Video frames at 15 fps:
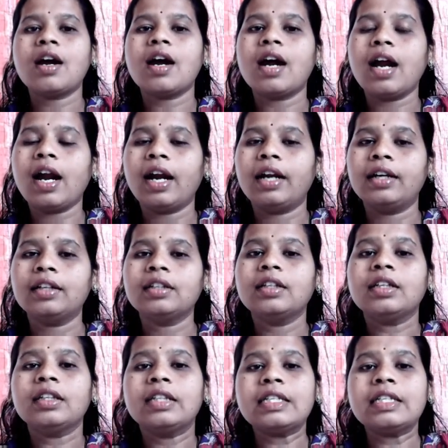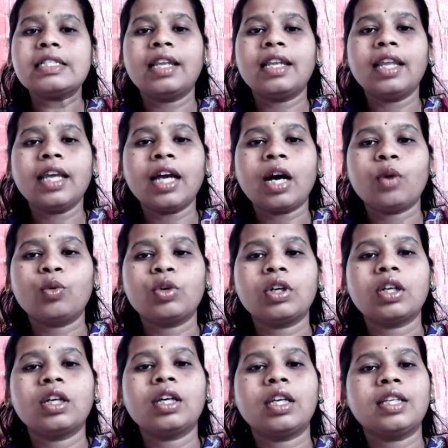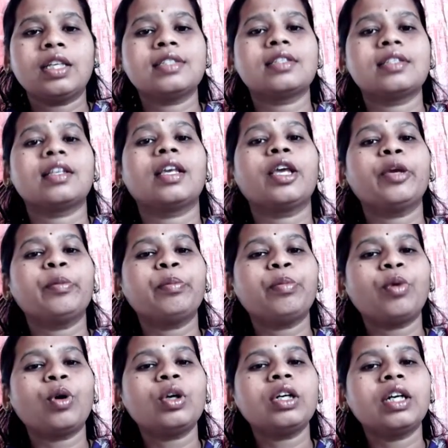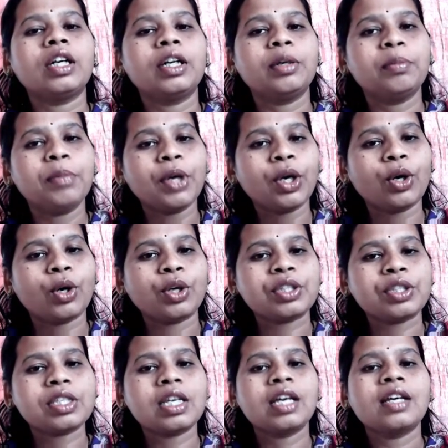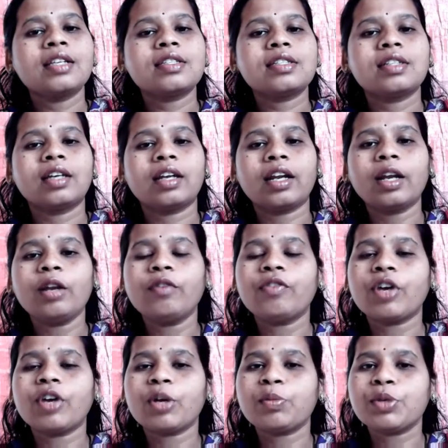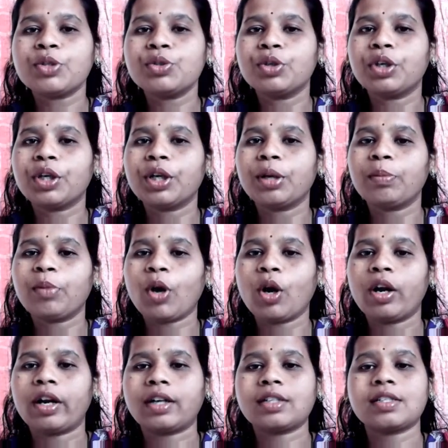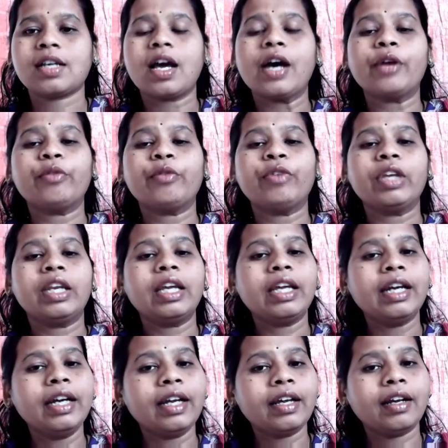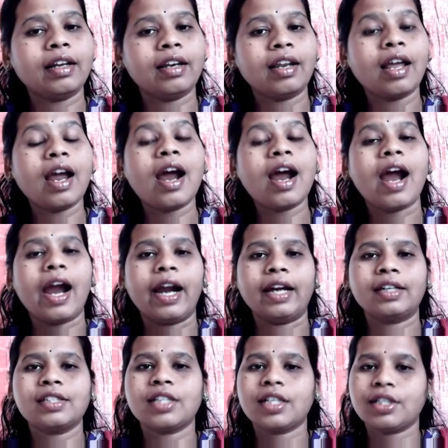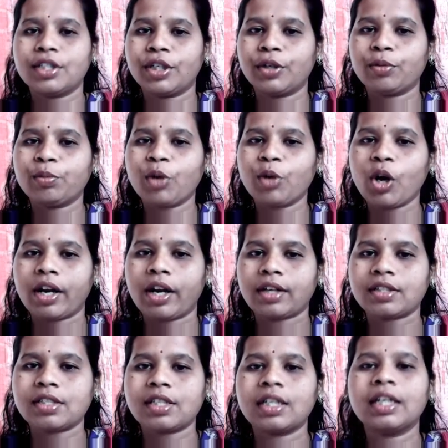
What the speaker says: And this layout is important because sterile pharmaceutical products are very critical and sensitive products.